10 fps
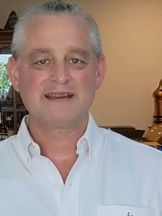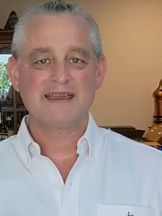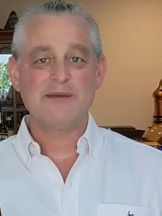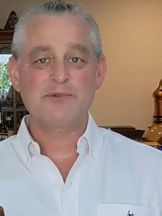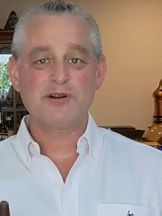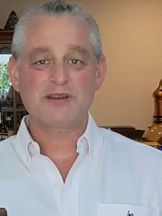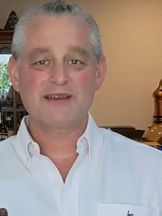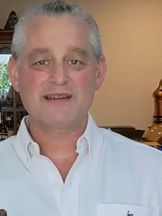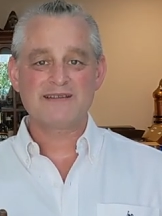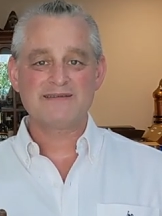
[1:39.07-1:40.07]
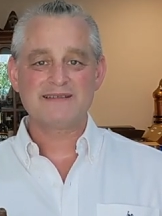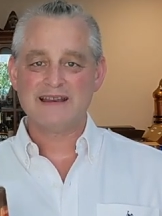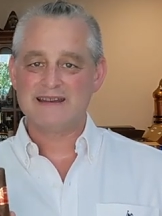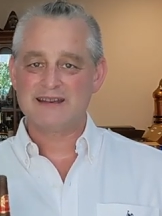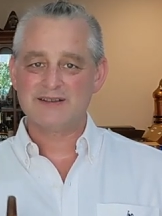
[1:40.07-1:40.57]
Keep cooking.
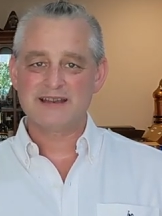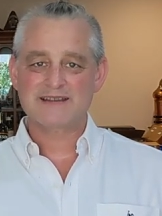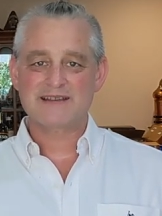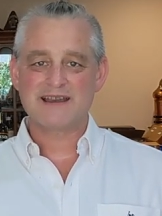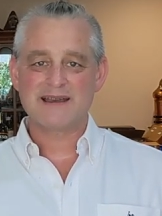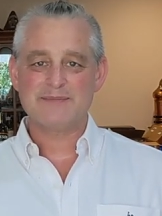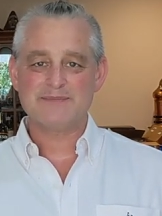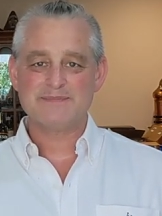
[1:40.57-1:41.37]
Until next time.